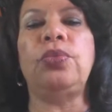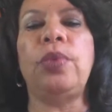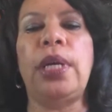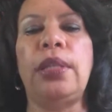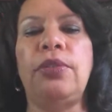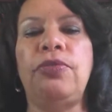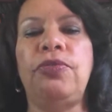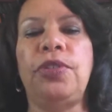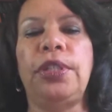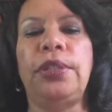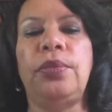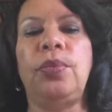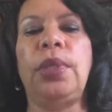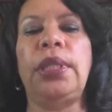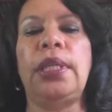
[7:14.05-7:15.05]

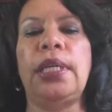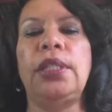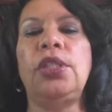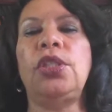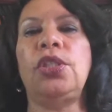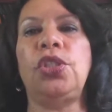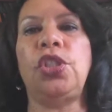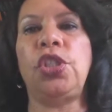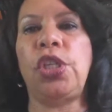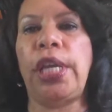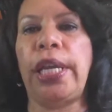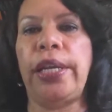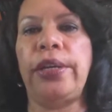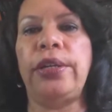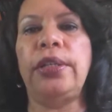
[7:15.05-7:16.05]
Rutherford with us to
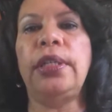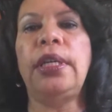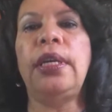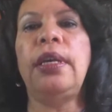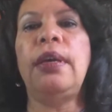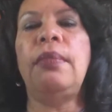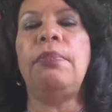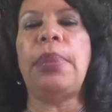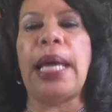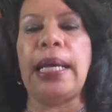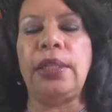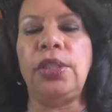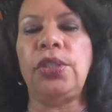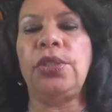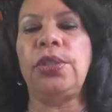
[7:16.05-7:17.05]
share
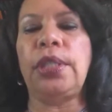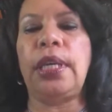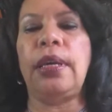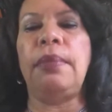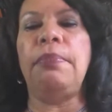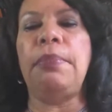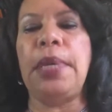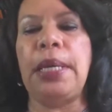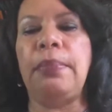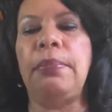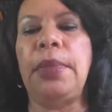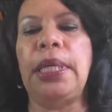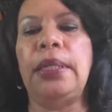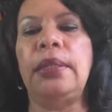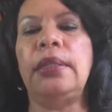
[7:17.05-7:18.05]
Baxter's
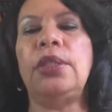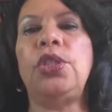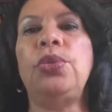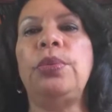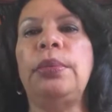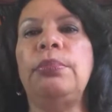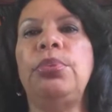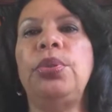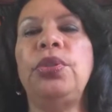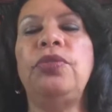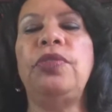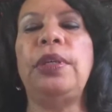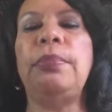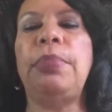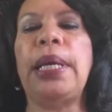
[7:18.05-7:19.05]
commitment to
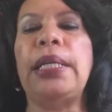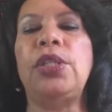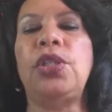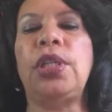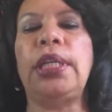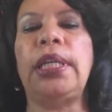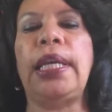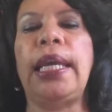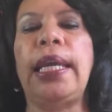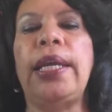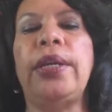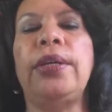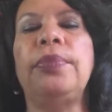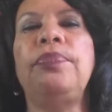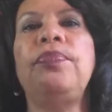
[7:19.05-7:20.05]
improving patient
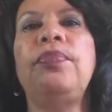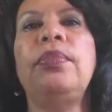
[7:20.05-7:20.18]
care